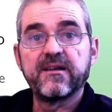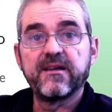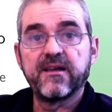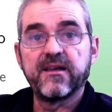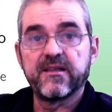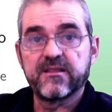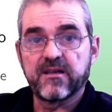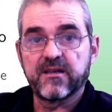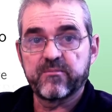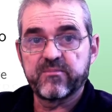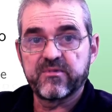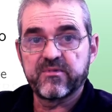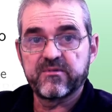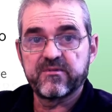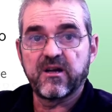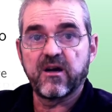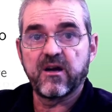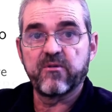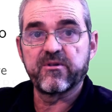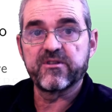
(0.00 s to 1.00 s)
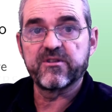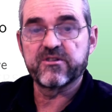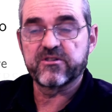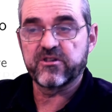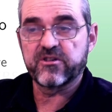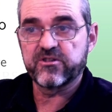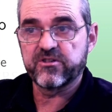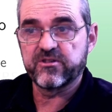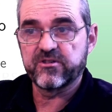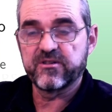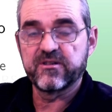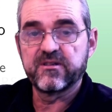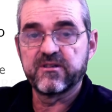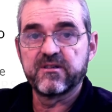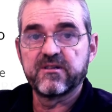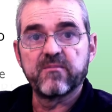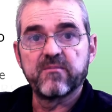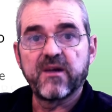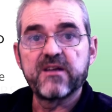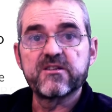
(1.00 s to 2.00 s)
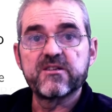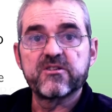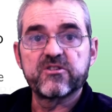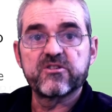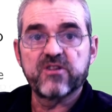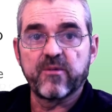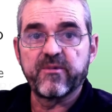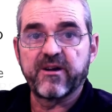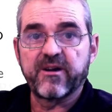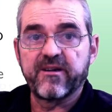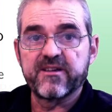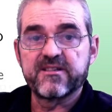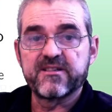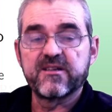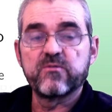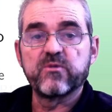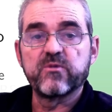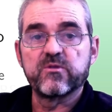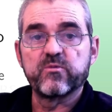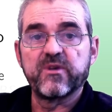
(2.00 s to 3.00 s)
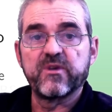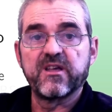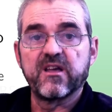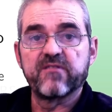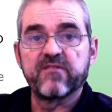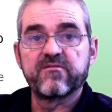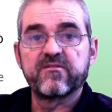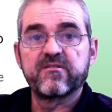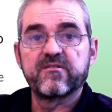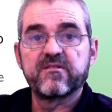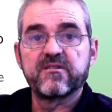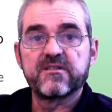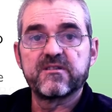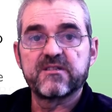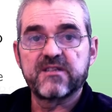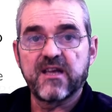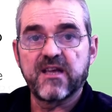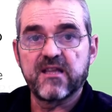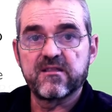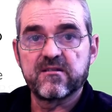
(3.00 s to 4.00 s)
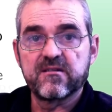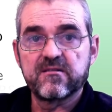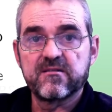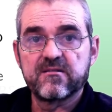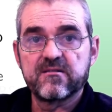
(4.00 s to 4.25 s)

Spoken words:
end up our discussion by summarizing what we have said.